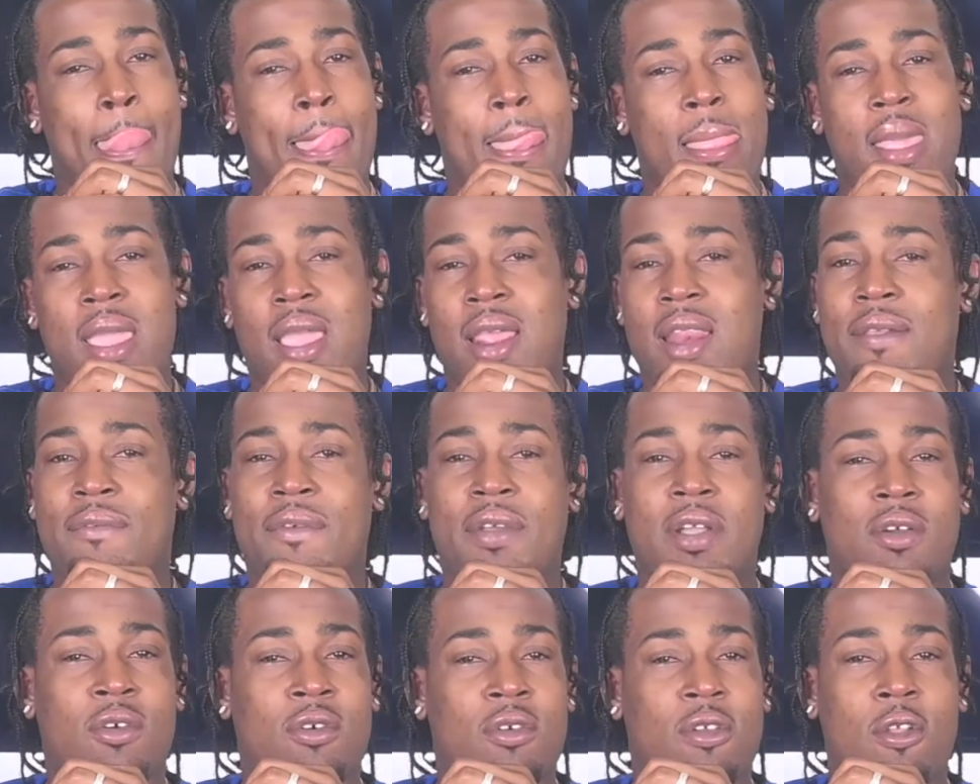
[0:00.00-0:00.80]
They ain't
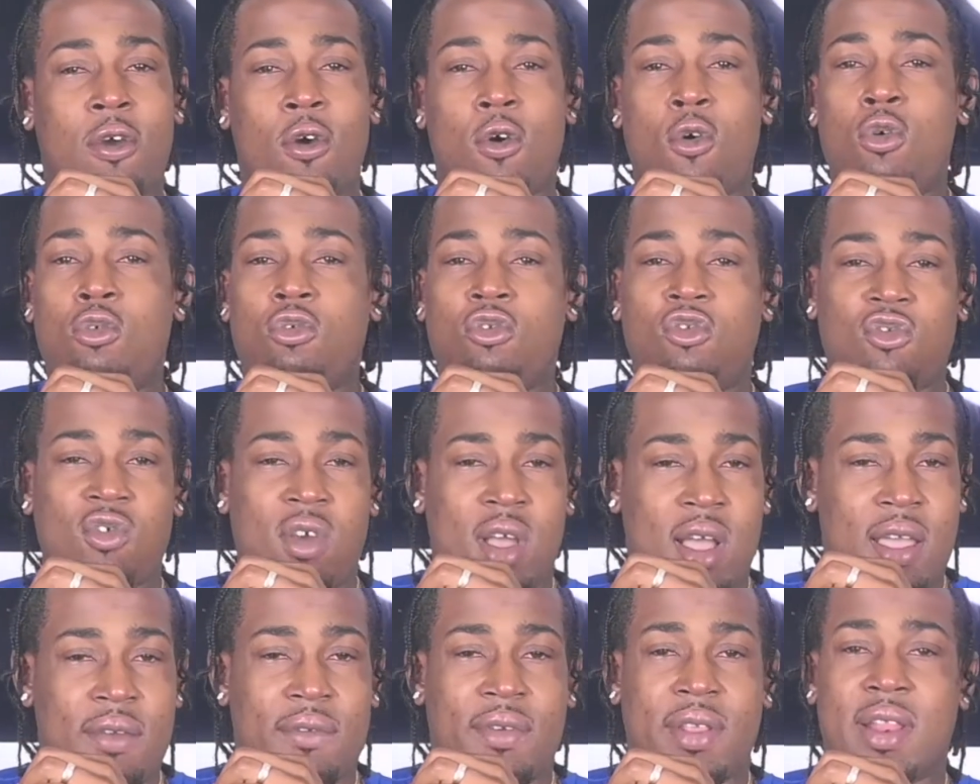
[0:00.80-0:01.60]
even gonna know who
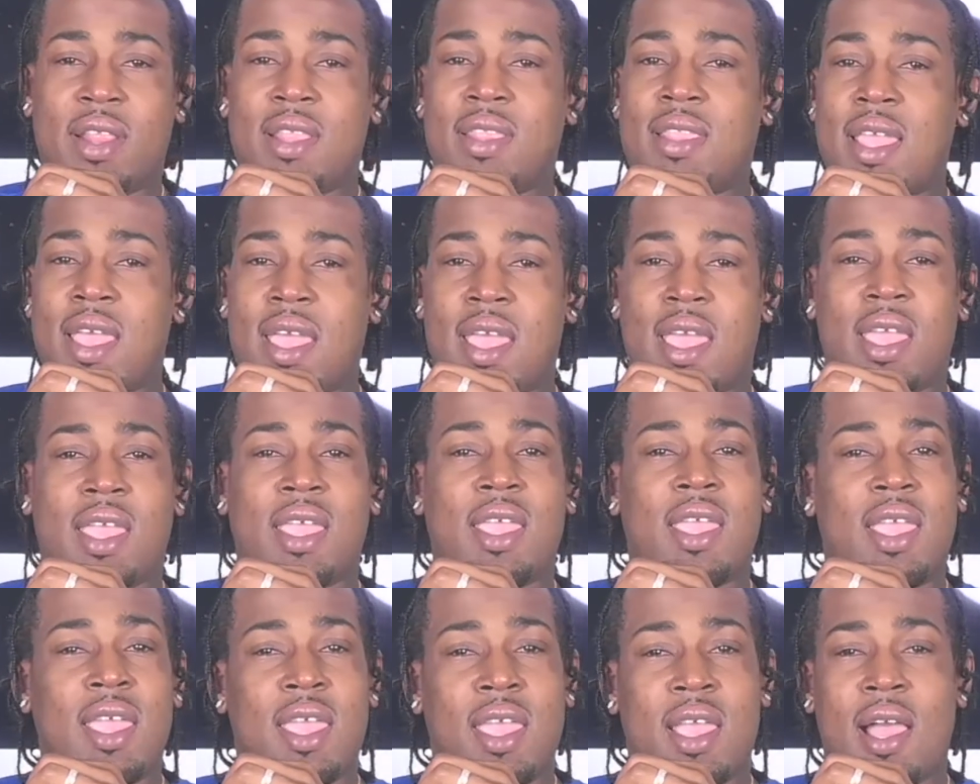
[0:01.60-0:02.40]
driving the thing.
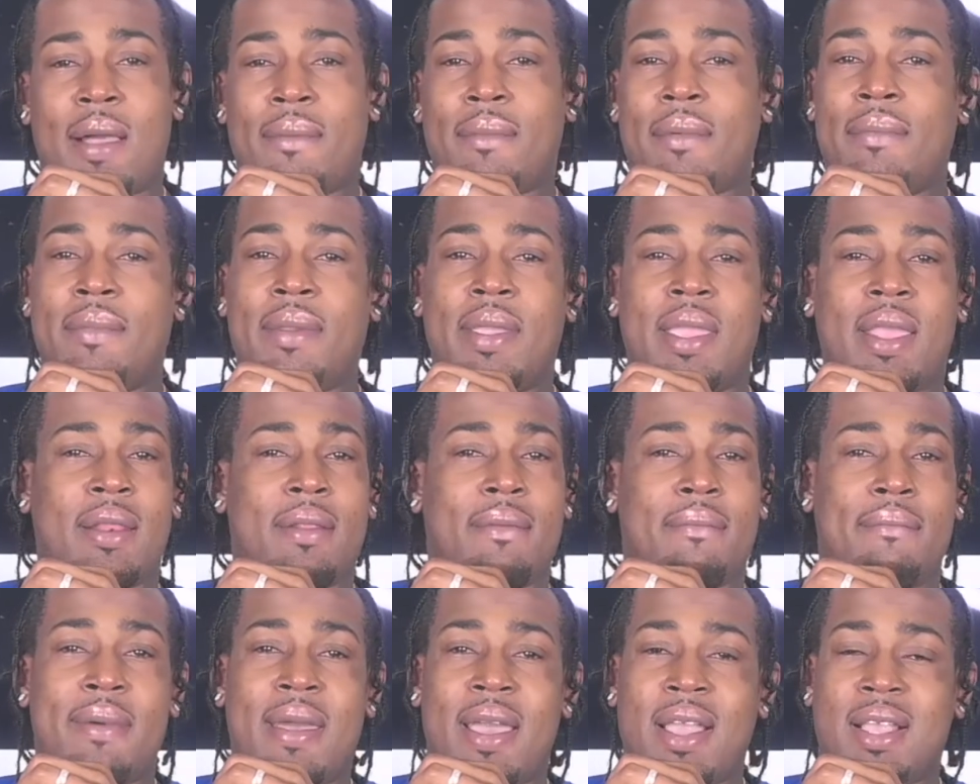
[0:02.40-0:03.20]
Yeah, I'm gonna be in the
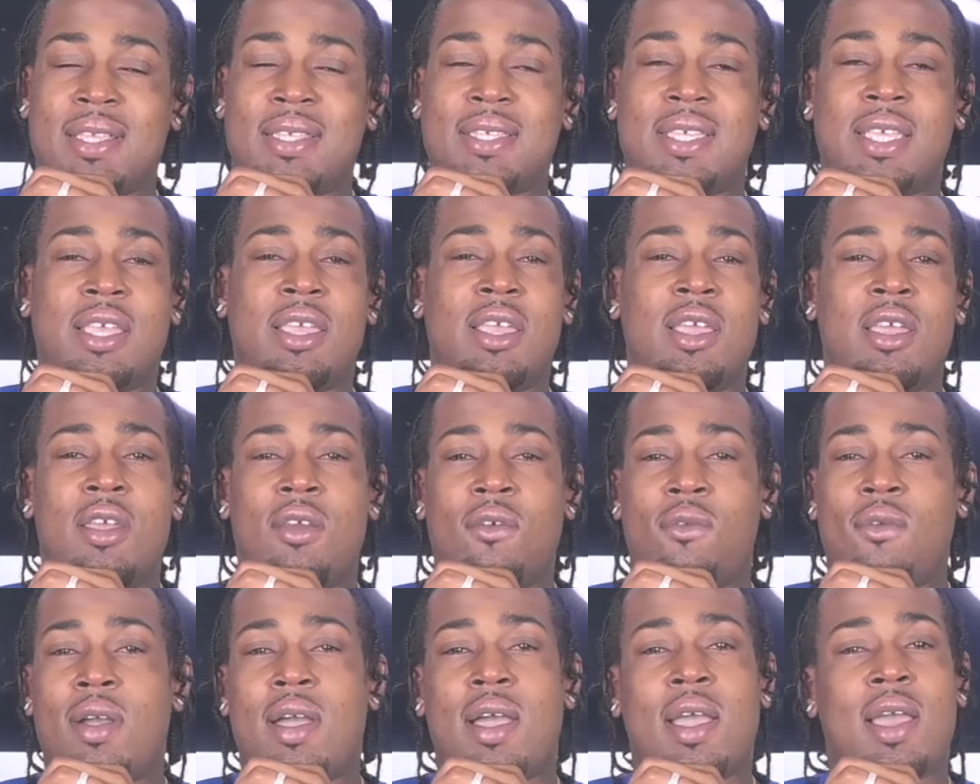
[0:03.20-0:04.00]
back seat
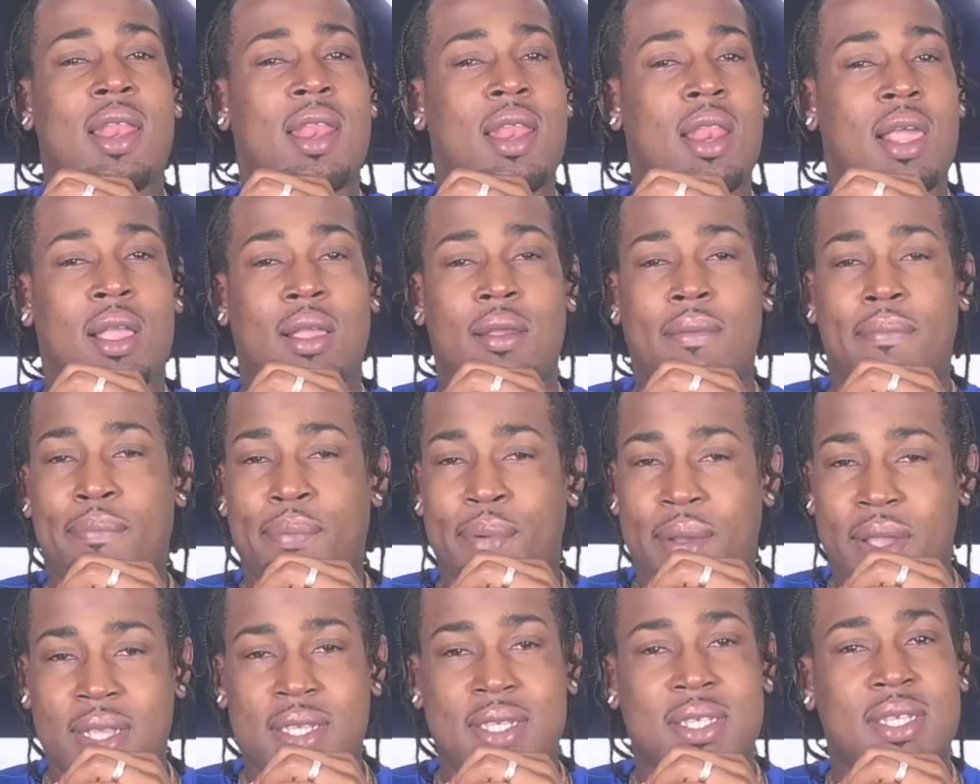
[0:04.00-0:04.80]
riding like a
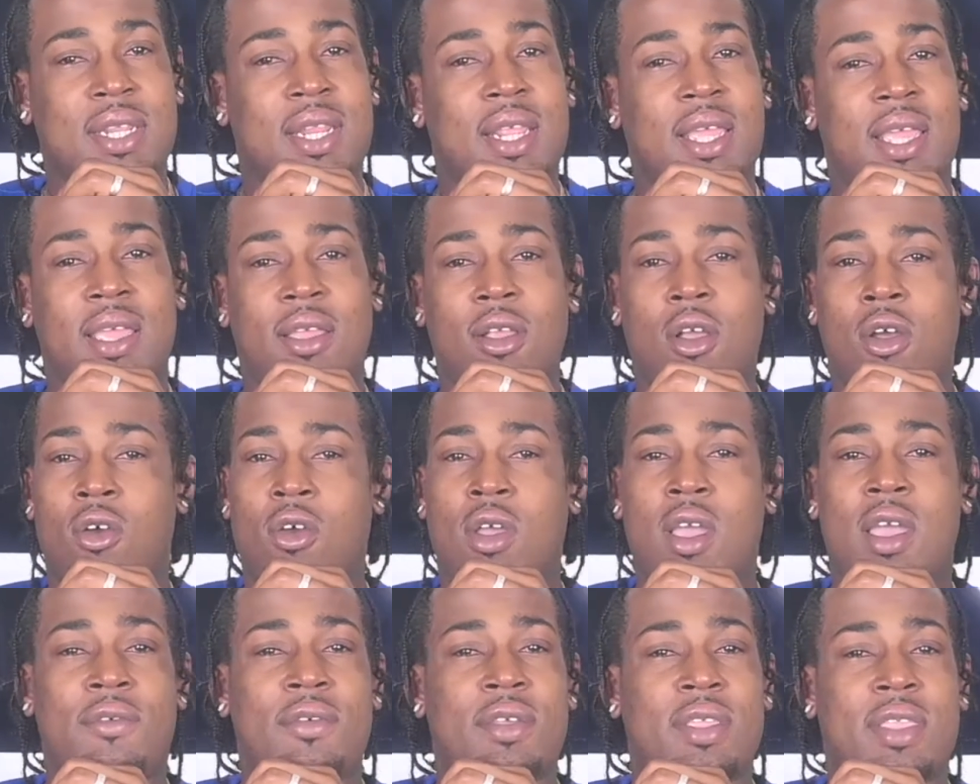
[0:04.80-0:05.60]
president on
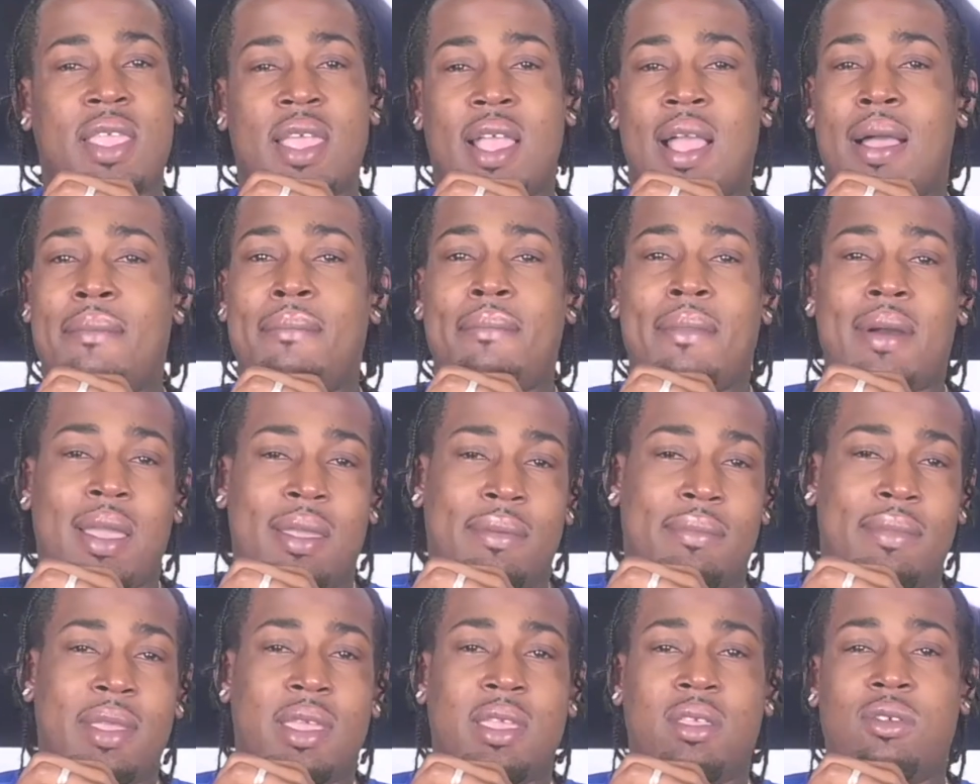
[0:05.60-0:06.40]
everything. I
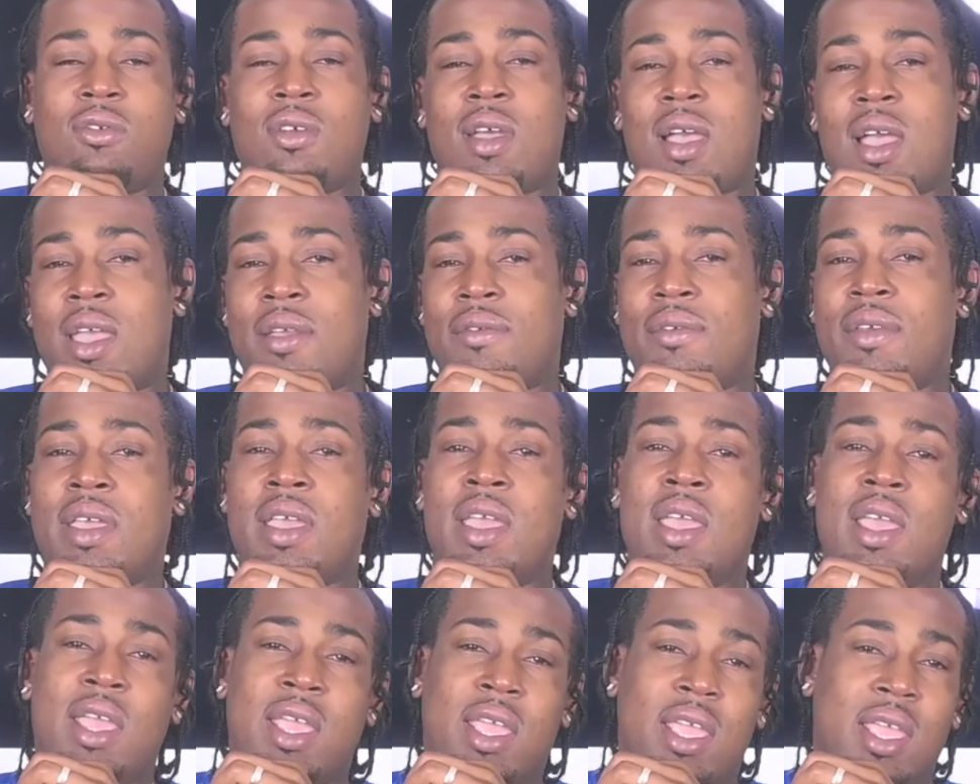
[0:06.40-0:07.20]
might be driving.
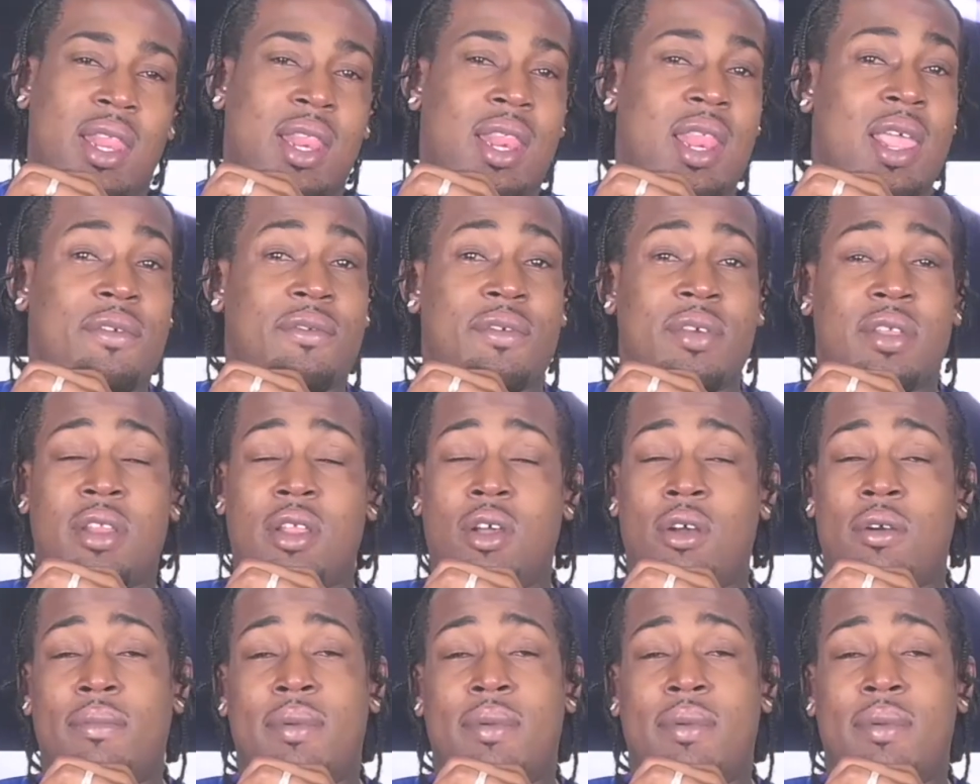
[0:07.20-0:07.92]
You never know.